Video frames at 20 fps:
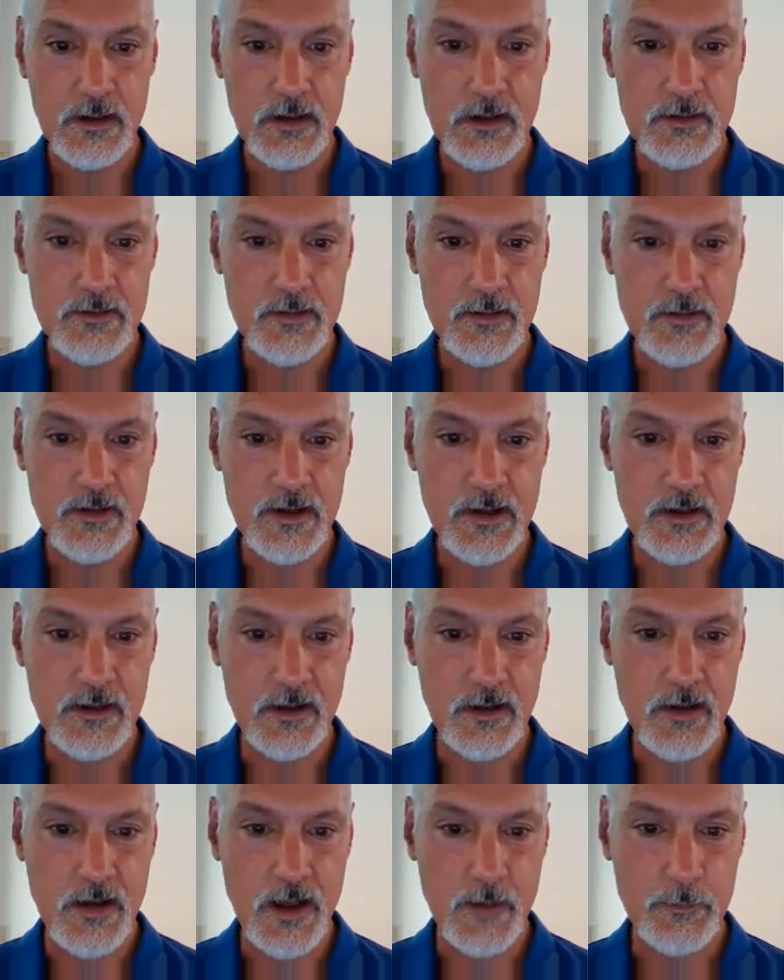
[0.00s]
and turning
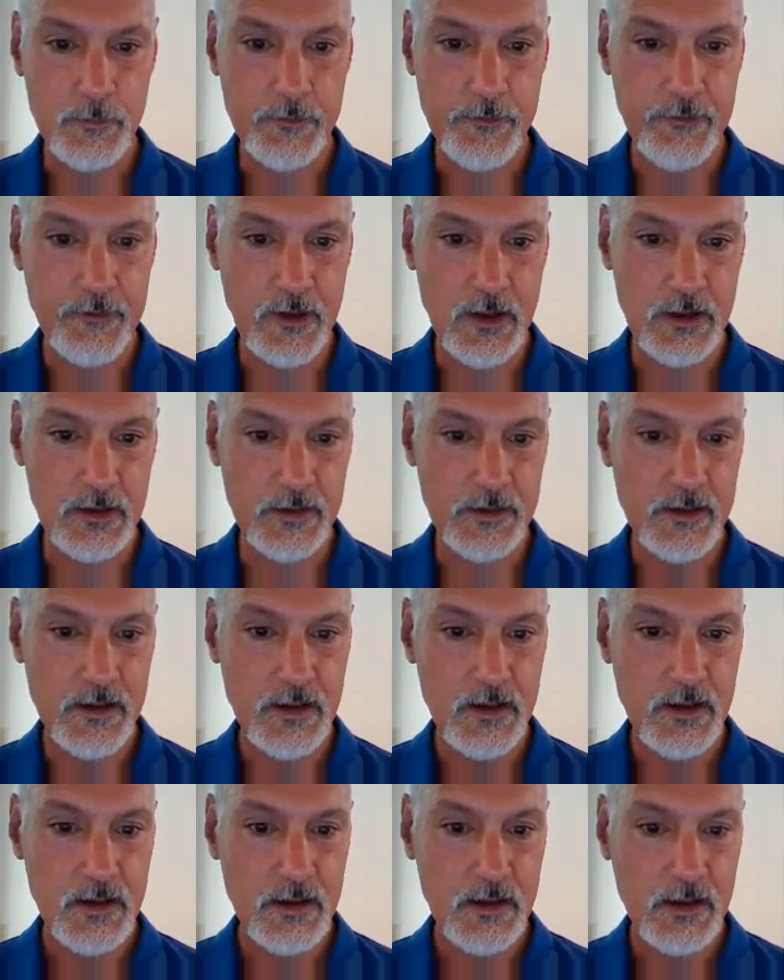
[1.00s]
into copper solid.
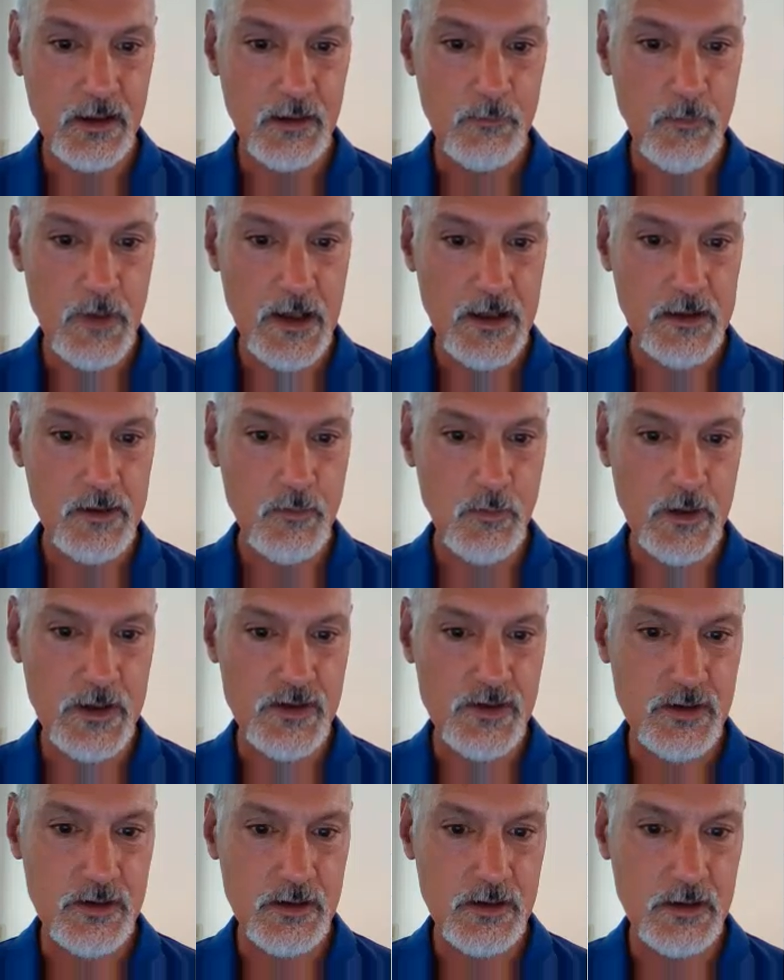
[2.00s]
And my
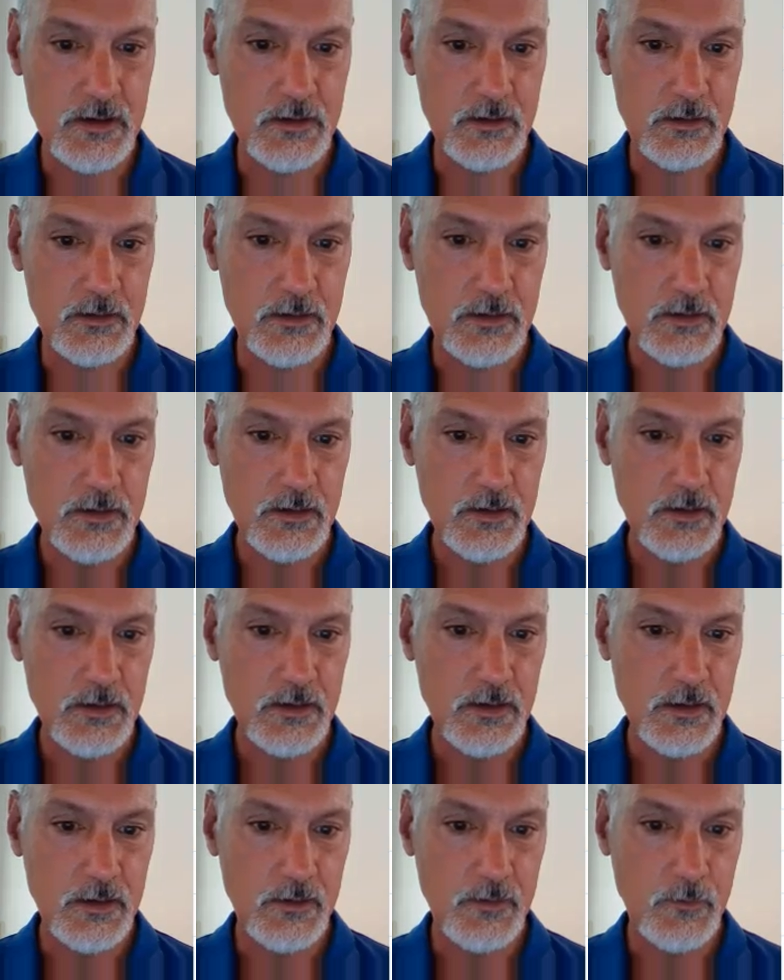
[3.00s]
question here
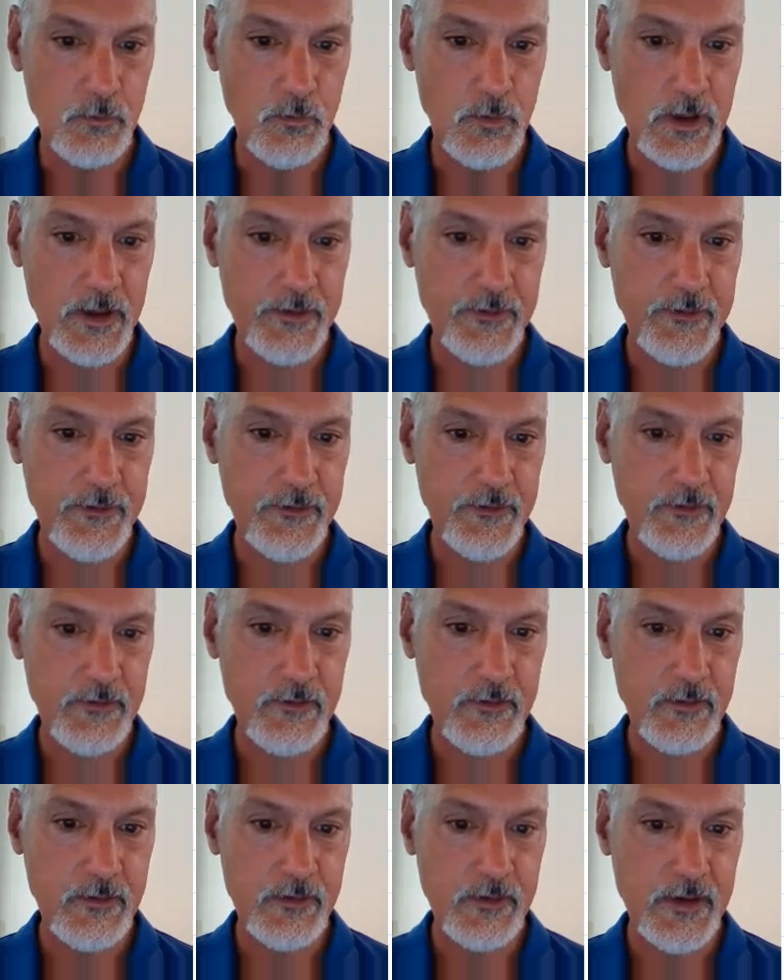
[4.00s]
is
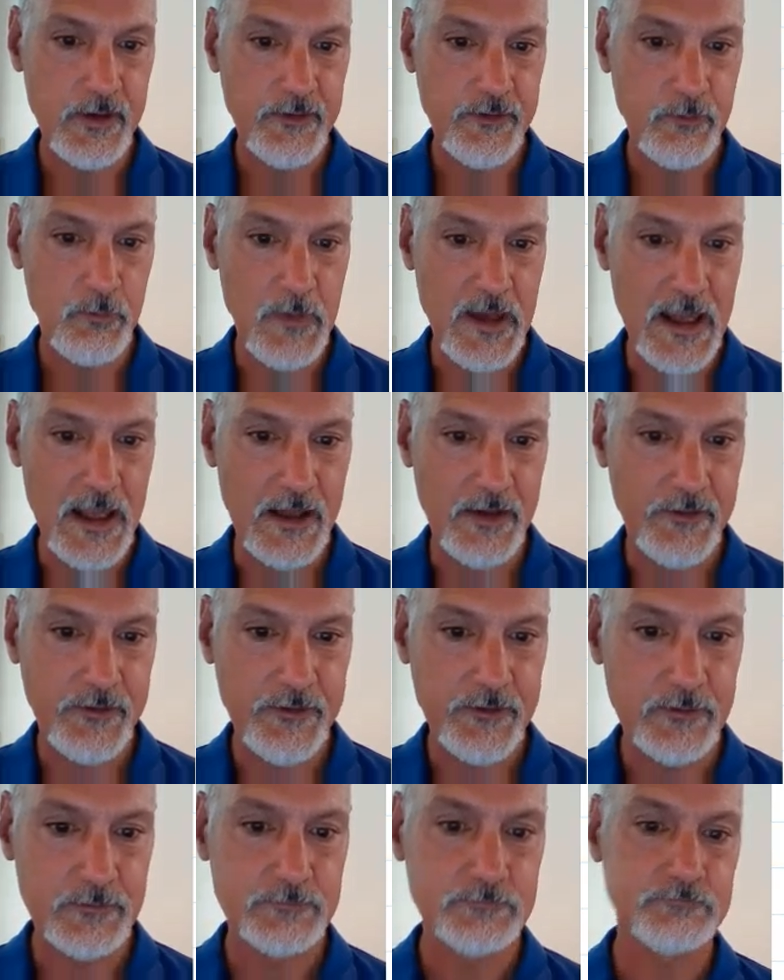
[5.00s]
what's this
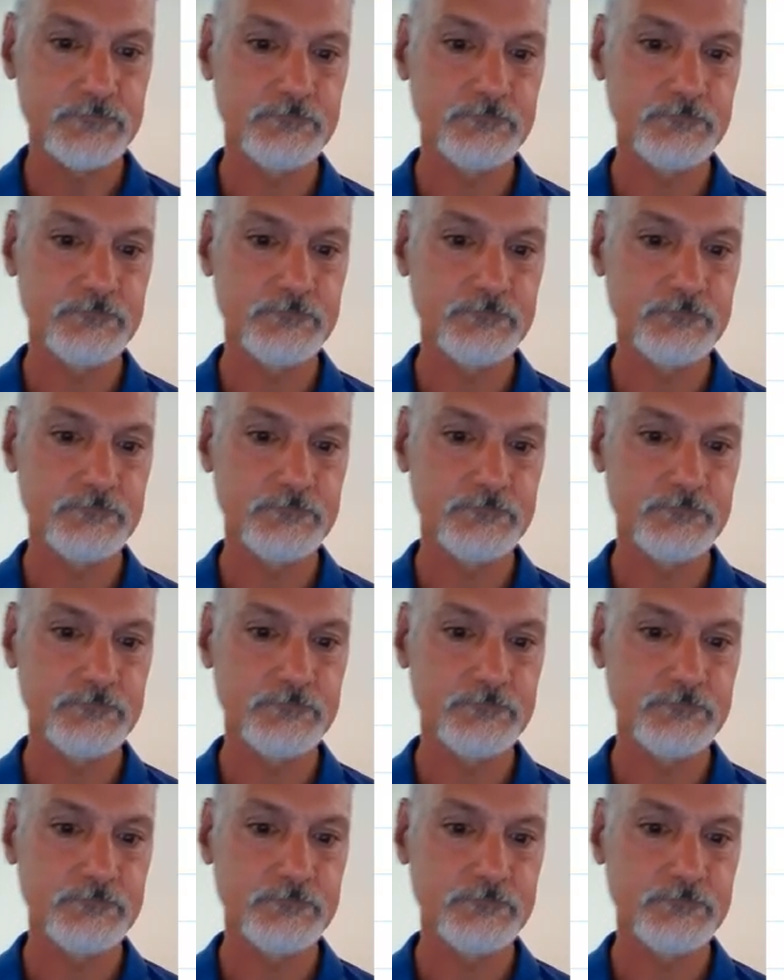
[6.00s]
mass?